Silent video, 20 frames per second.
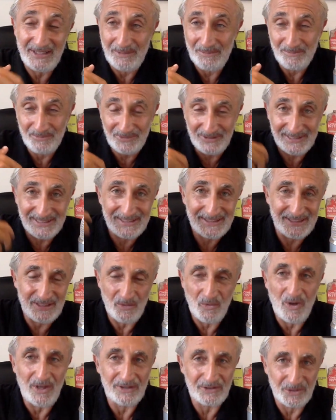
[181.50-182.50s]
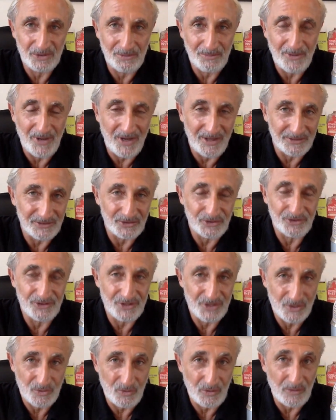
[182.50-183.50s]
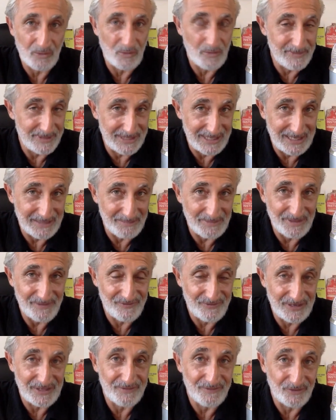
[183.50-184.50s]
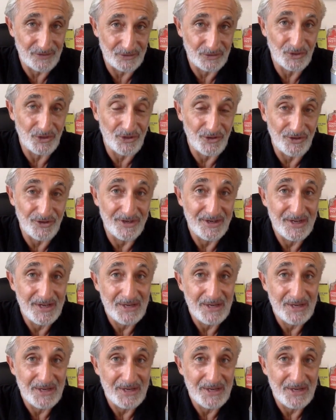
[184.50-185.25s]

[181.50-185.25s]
completely want to bond to this one woman and be faithful to her.